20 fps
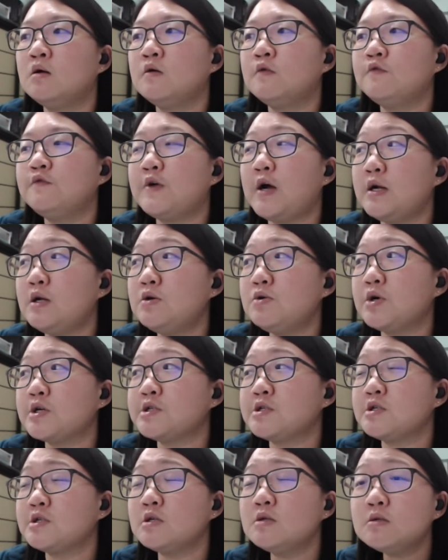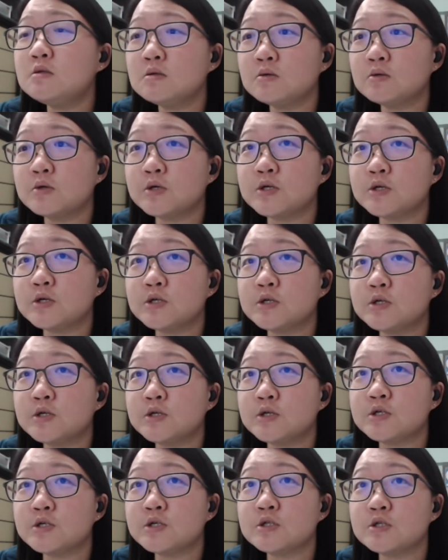Final question, question
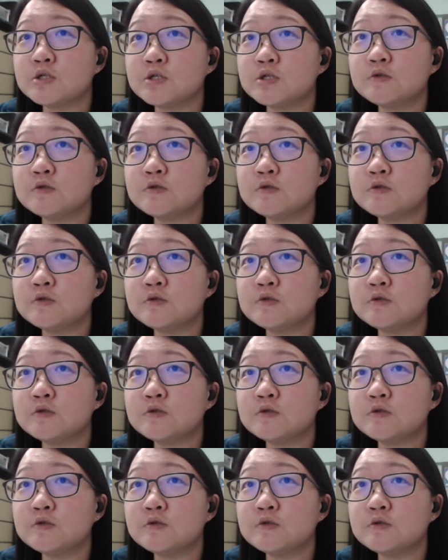14.